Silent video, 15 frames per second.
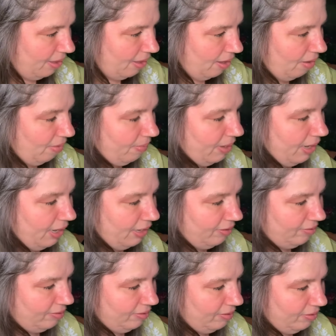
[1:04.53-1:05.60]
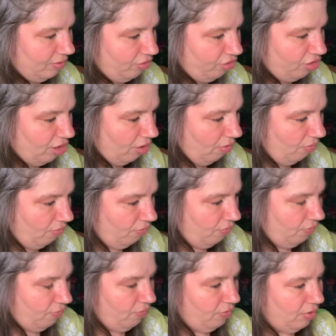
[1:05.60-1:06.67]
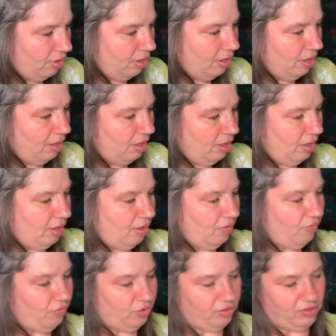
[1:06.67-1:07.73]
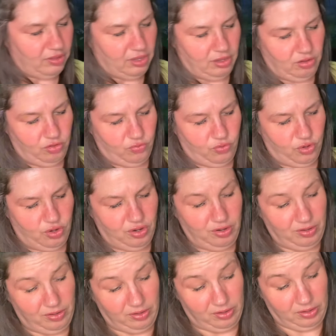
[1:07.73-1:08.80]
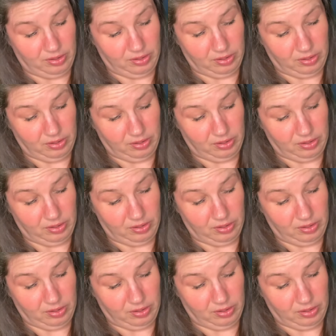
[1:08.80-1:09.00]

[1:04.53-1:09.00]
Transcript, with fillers: All right, so first things first,